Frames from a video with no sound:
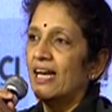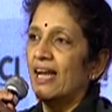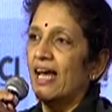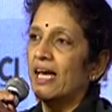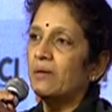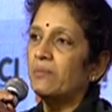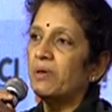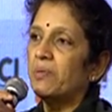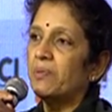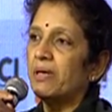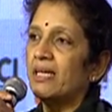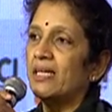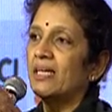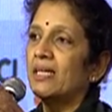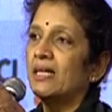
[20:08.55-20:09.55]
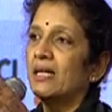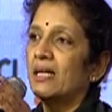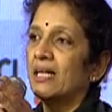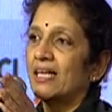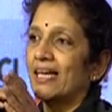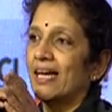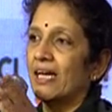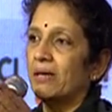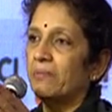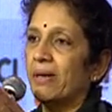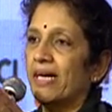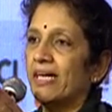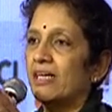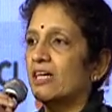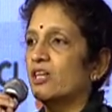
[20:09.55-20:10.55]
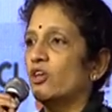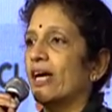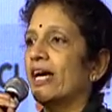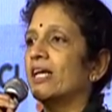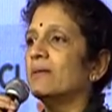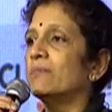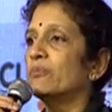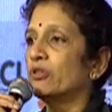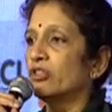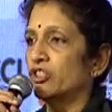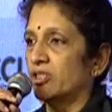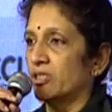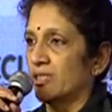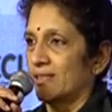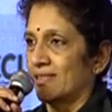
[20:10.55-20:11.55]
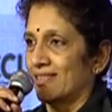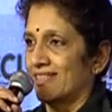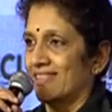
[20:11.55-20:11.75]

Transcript: line between getting mentored to getting pushed.